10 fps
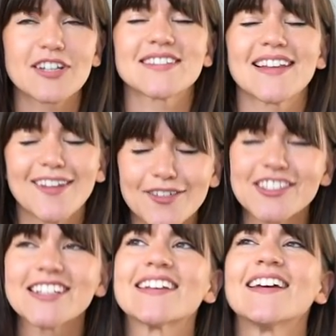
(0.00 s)
as I
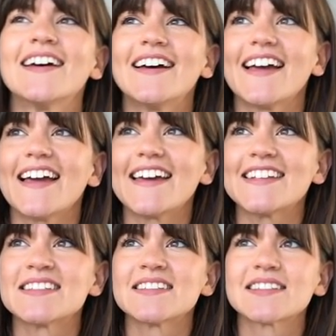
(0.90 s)
loved it.
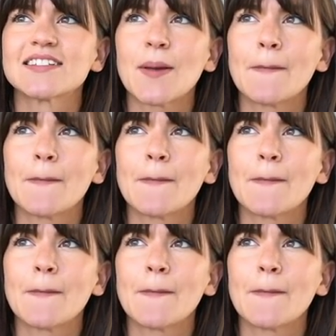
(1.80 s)
And